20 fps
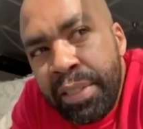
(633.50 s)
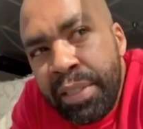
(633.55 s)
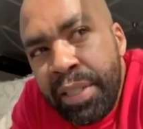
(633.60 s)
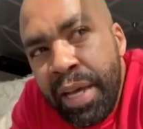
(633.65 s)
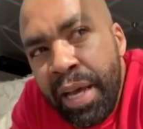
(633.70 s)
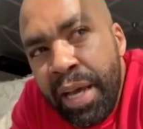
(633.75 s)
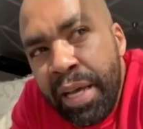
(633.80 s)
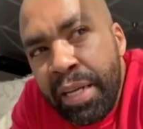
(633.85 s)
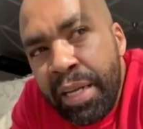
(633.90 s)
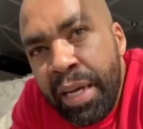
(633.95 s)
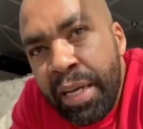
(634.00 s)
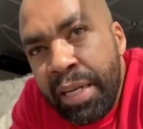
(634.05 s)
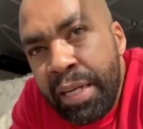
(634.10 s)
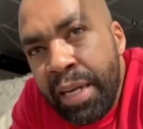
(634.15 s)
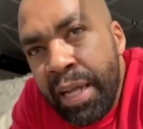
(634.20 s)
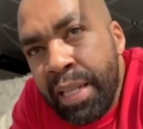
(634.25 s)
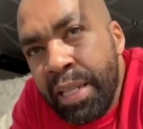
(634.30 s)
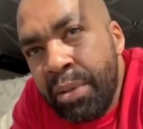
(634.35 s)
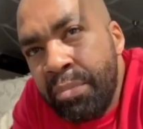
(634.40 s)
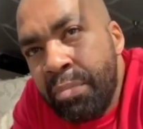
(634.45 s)
that
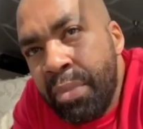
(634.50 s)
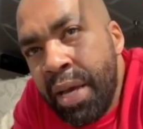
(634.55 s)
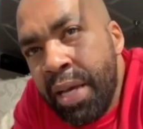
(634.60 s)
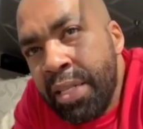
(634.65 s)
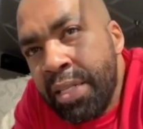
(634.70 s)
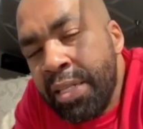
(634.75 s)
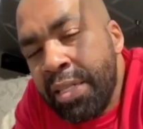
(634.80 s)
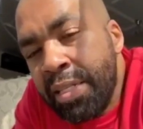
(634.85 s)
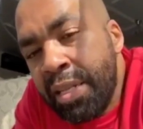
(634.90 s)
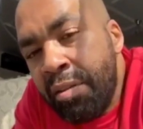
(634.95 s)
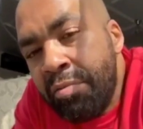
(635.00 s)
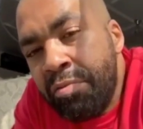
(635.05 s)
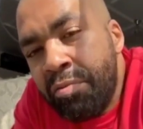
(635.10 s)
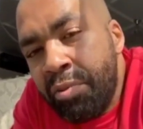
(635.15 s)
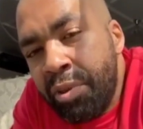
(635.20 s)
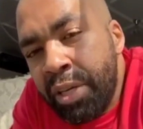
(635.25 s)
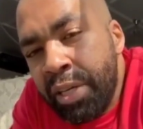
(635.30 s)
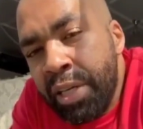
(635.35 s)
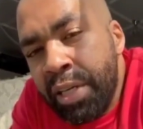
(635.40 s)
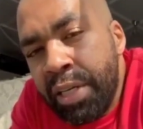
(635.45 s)
another man's
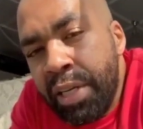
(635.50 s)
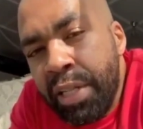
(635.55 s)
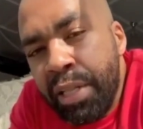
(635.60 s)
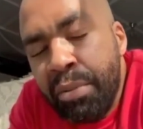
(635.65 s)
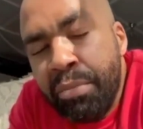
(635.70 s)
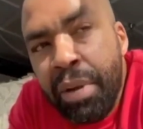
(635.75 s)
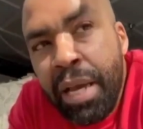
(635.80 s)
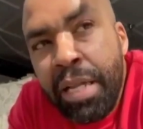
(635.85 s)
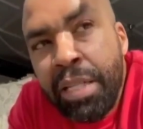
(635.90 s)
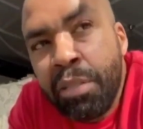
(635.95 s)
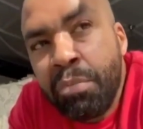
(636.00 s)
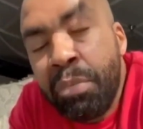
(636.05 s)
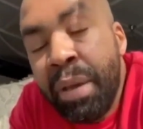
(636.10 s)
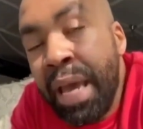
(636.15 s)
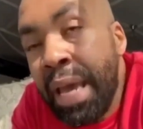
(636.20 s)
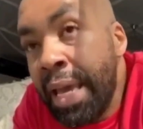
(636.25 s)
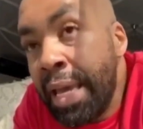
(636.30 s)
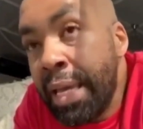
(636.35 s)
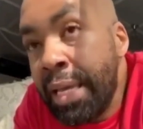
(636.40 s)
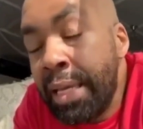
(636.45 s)
suffering, another man's
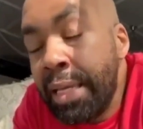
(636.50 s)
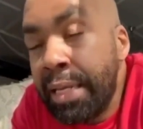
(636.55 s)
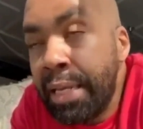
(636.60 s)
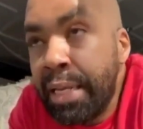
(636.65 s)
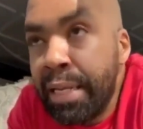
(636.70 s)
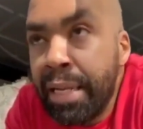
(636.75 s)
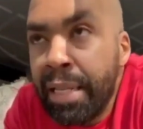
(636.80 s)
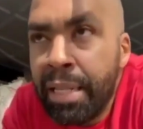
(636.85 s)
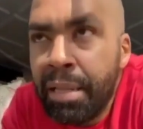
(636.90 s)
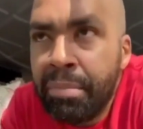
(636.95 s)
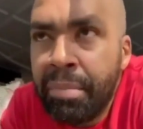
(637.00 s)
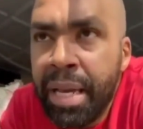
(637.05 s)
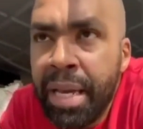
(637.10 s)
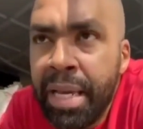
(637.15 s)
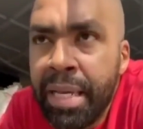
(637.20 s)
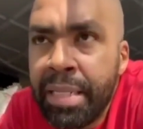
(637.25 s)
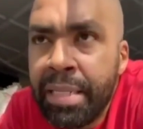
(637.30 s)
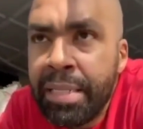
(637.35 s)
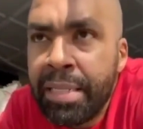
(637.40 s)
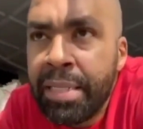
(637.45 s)
pain, another
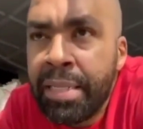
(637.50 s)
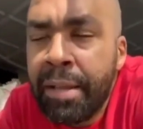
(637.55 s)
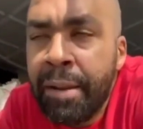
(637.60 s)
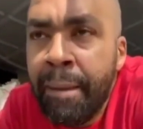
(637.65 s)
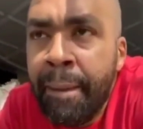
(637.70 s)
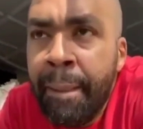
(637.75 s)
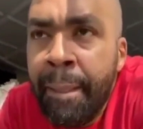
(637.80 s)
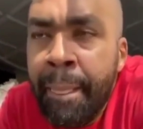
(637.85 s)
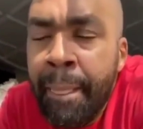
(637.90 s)
man's